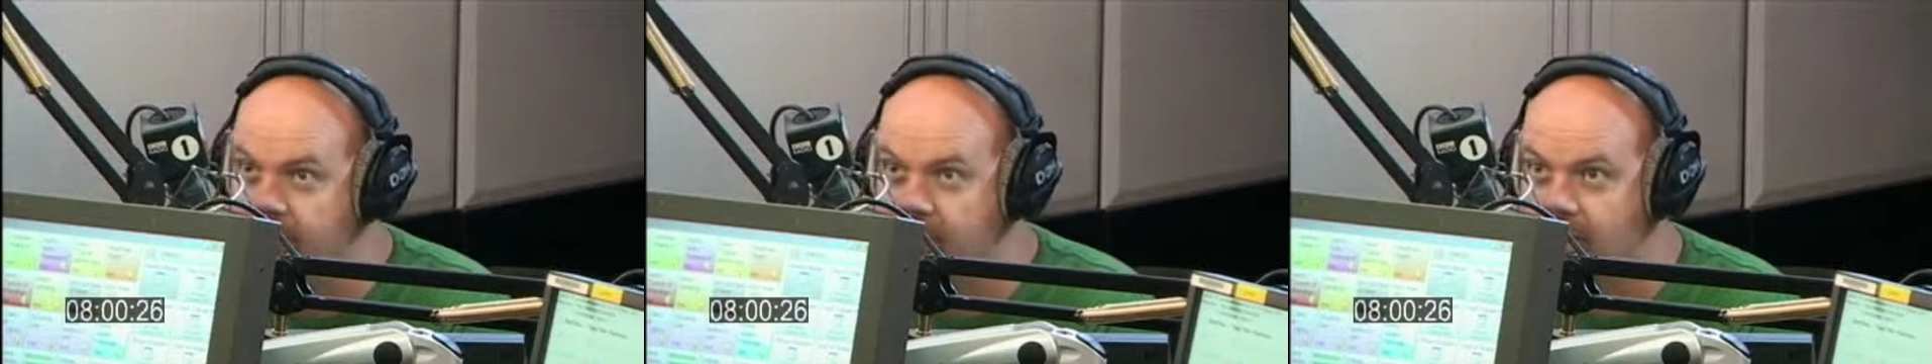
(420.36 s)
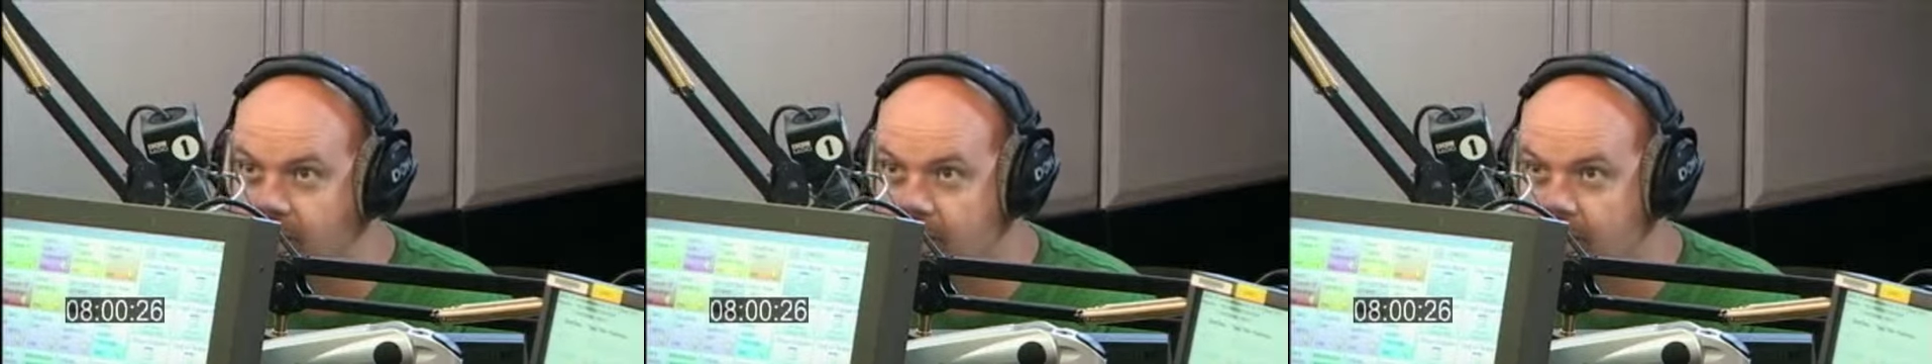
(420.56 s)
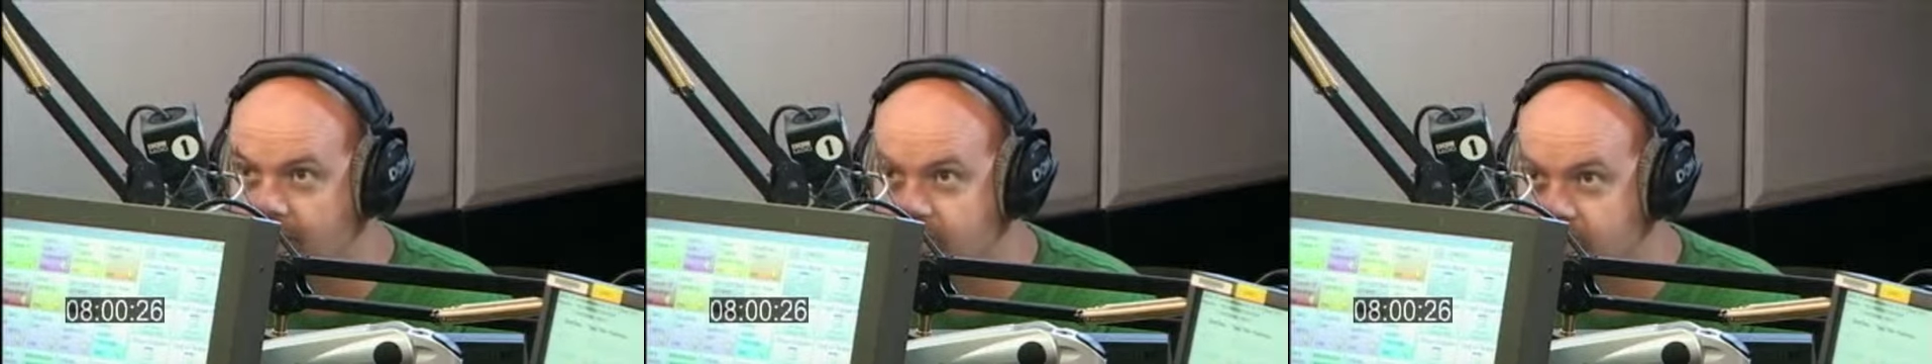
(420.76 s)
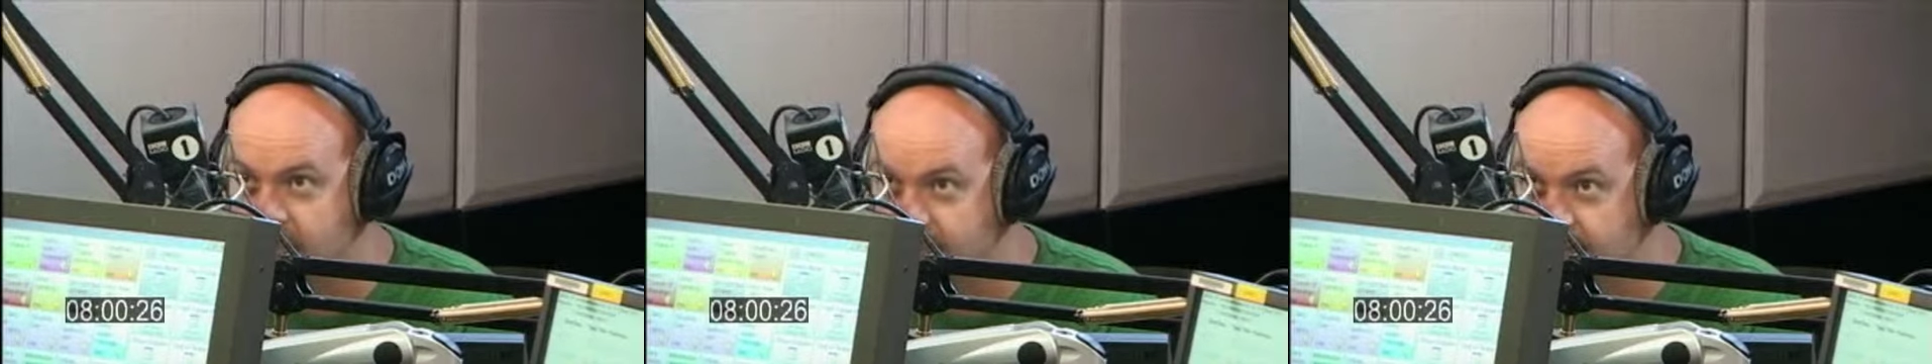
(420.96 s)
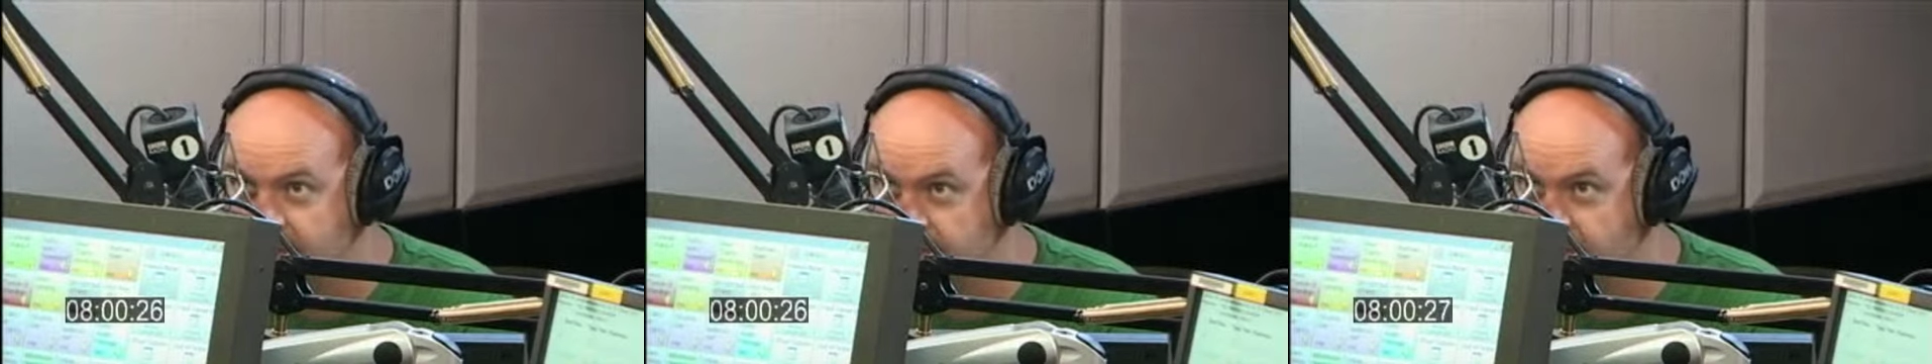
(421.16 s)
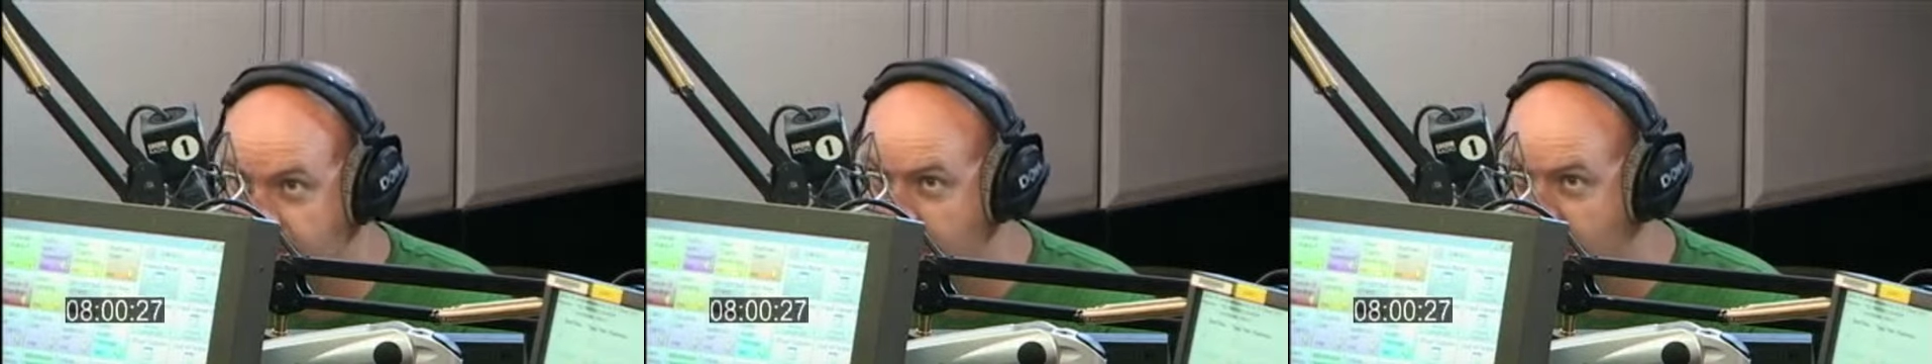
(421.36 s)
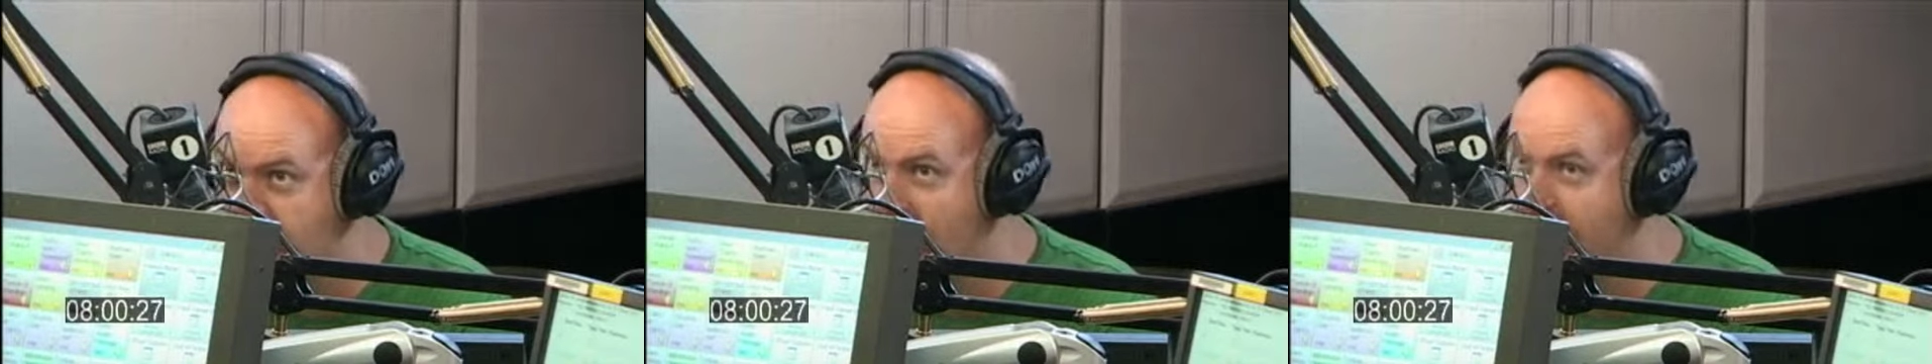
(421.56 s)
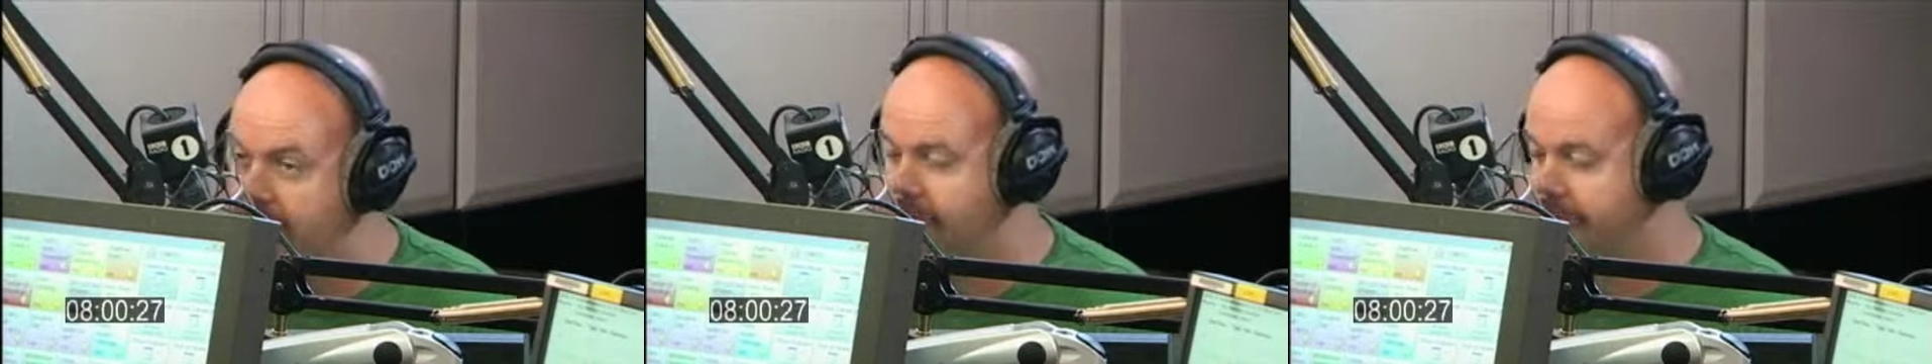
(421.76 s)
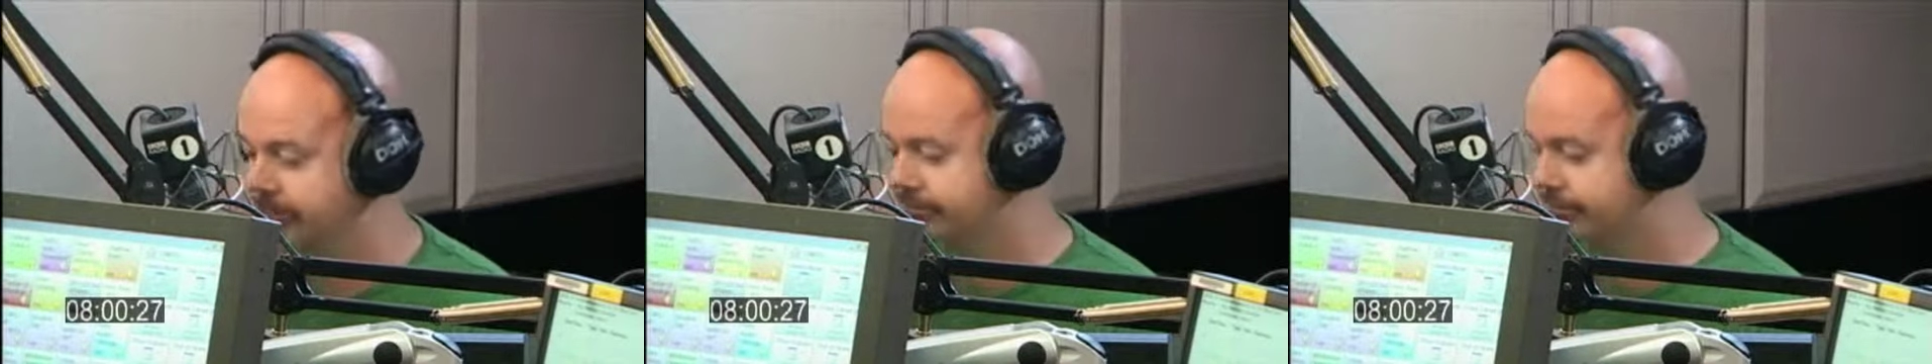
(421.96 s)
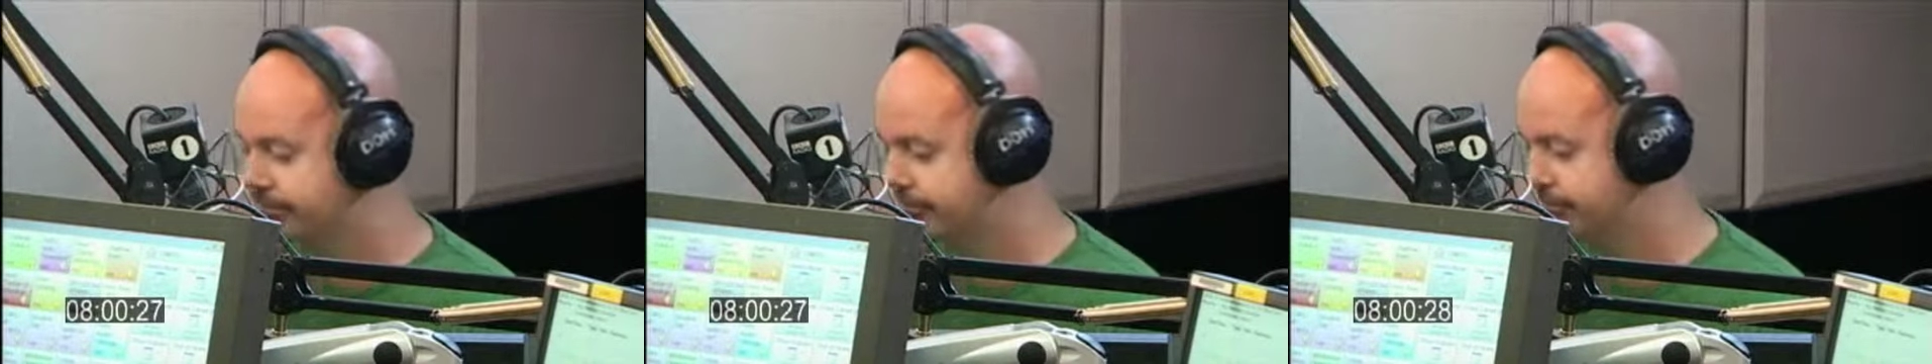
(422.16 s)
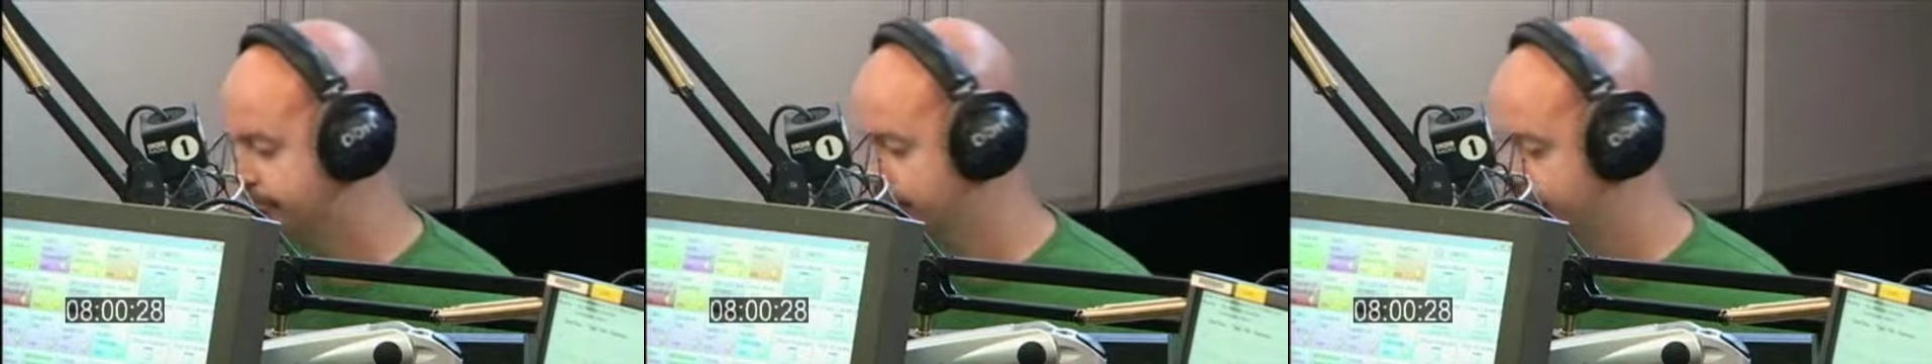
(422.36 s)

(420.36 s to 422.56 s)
of the show as she's on the school run. Yeah, and